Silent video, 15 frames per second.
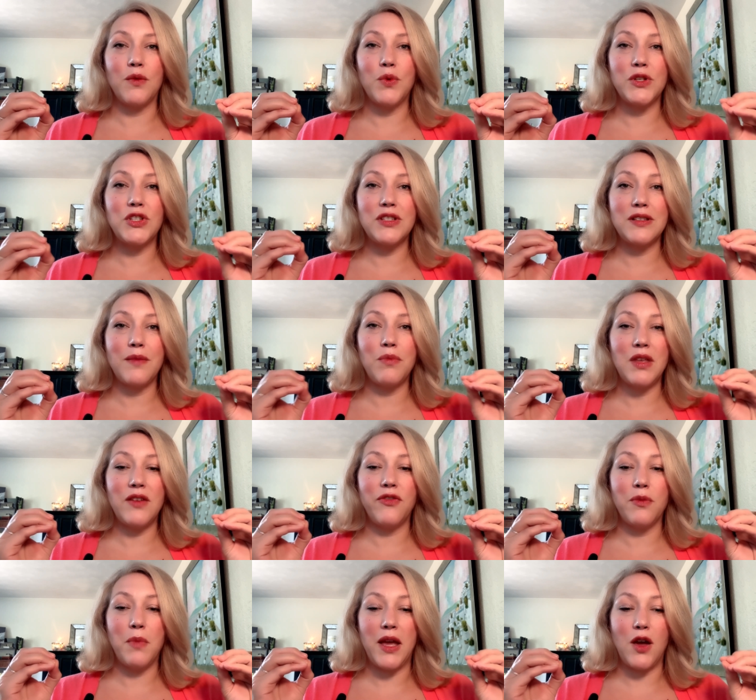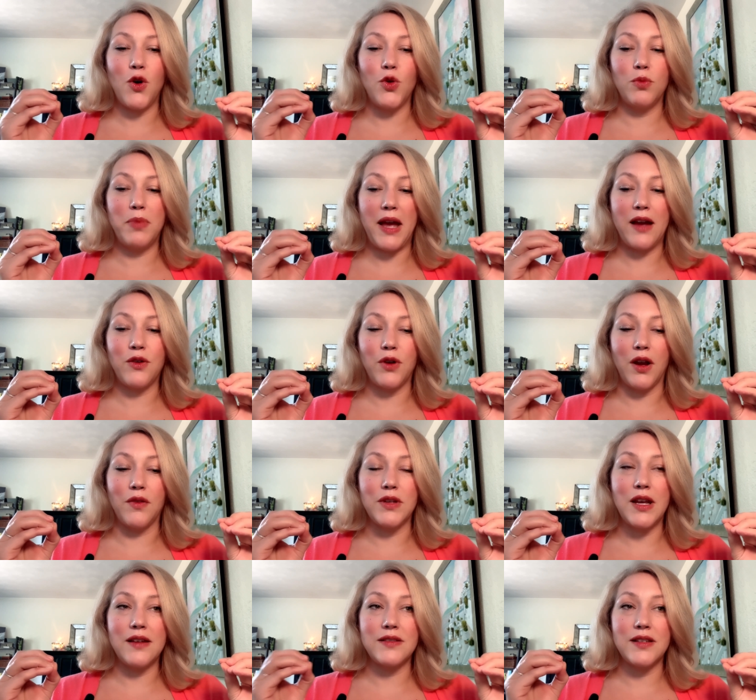which is something from my own
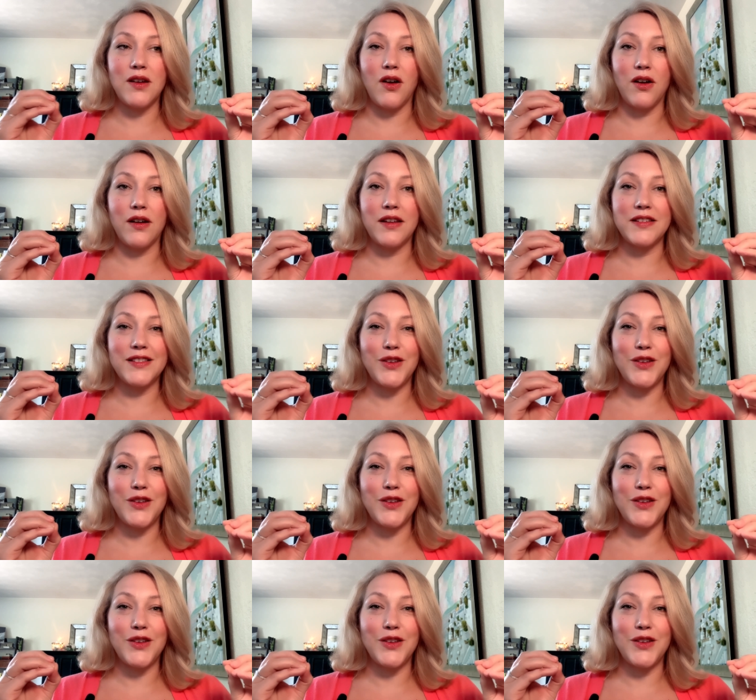background as an artist.